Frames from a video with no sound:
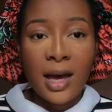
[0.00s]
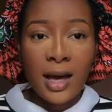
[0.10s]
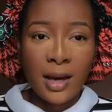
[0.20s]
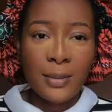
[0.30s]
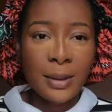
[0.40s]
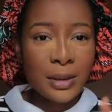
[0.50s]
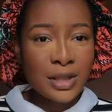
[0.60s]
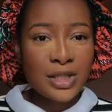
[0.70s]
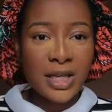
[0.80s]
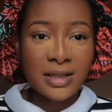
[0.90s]
I'm going
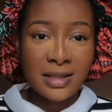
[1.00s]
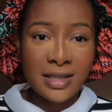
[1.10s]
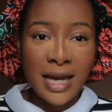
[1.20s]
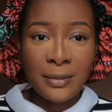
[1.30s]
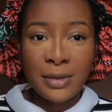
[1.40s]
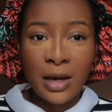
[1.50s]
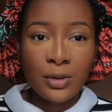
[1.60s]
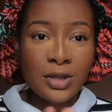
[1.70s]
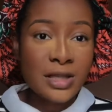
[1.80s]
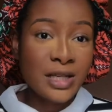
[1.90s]
to check the time
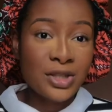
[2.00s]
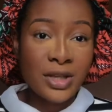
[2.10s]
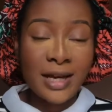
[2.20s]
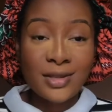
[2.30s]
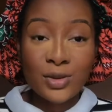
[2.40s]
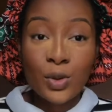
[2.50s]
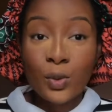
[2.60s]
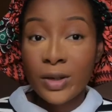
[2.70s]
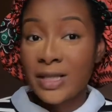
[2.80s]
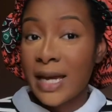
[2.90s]
now to let you guys know
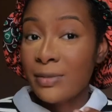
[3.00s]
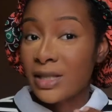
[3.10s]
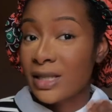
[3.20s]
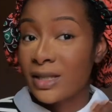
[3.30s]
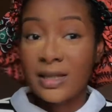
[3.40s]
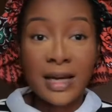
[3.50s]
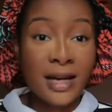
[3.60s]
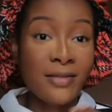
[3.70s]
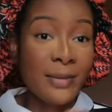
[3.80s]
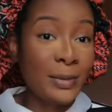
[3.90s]
what time it is that
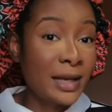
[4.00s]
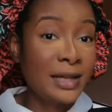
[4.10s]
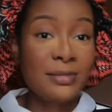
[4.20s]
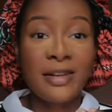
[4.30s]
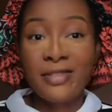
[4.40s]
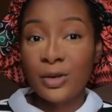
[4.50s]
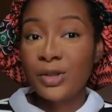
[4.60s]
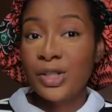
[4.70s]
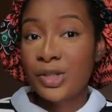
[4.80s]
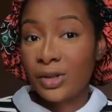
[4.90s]
I've applied my
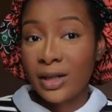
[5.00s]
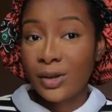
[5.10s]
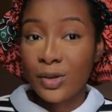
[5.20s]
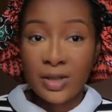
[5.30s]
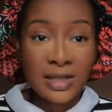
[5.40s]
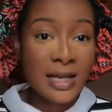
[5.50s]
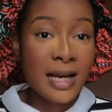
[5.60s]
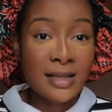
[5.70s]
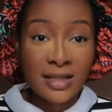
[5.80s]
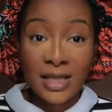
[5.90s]
foundation and concealer
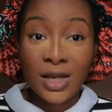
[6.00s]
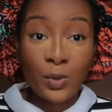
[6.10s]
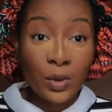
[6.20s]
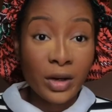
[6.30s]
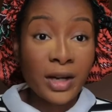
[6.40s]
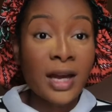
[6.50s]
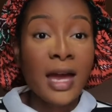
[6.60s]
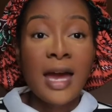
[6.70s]
and skin work,